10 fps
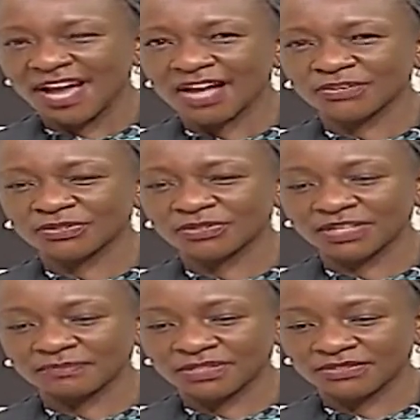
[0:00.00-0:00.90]
And not
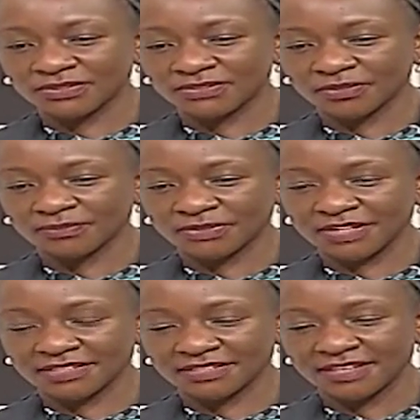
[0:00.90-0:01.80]
only pest control
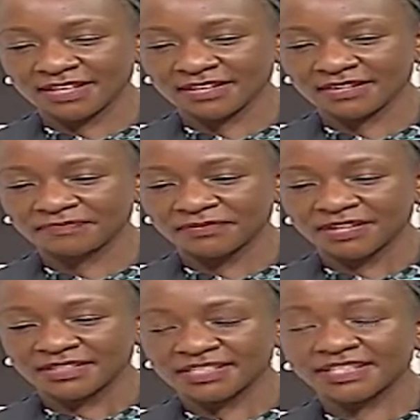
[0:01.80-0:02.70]
products, they
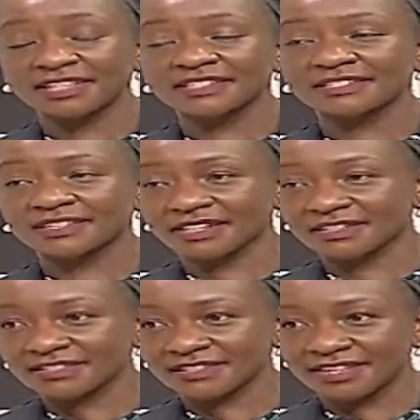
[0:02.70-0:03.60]
deal in
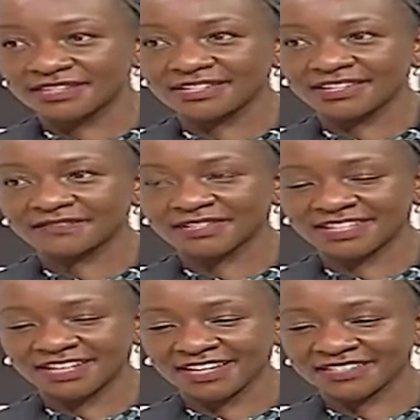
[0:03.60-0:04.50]
seeds, they deal in
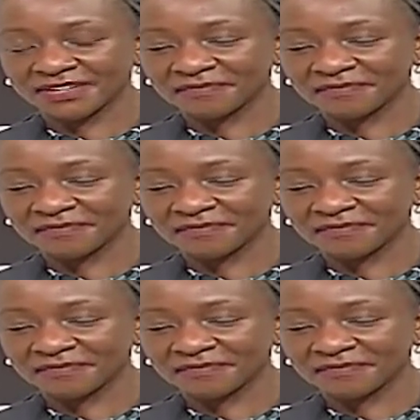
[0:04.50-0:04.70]
fertilizer.